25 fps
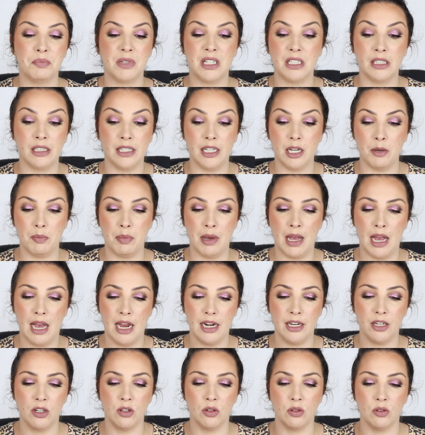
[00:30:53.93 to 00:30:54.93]
glitter
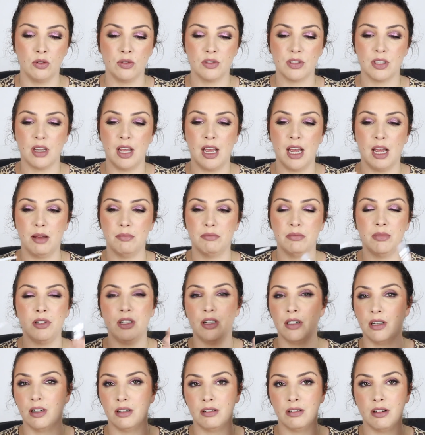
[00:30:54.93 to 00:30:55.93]
particles.
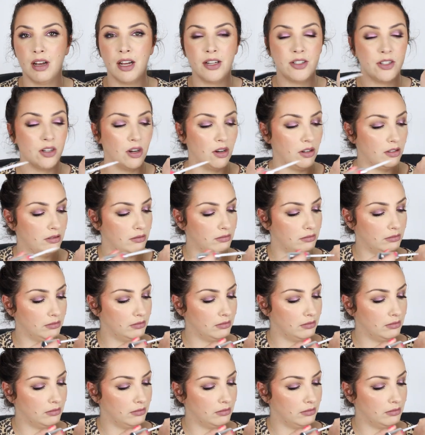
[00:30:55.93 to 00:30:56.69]
You know, I don't